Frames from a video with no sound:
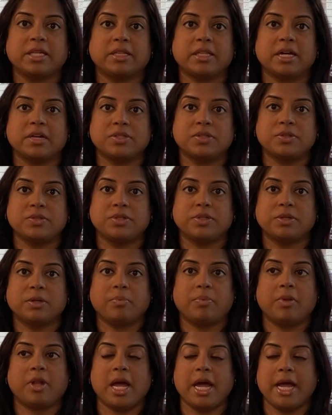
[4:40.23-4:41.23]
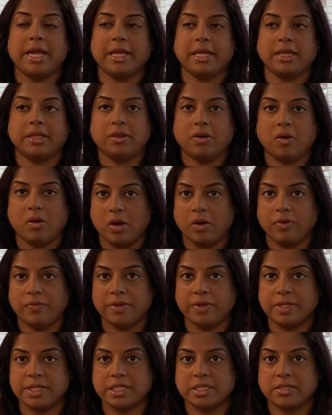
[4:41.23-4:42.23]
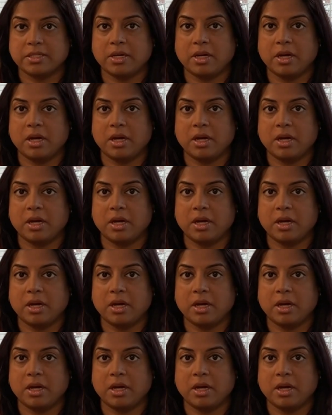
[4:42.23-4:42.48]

allows you to apply in the office,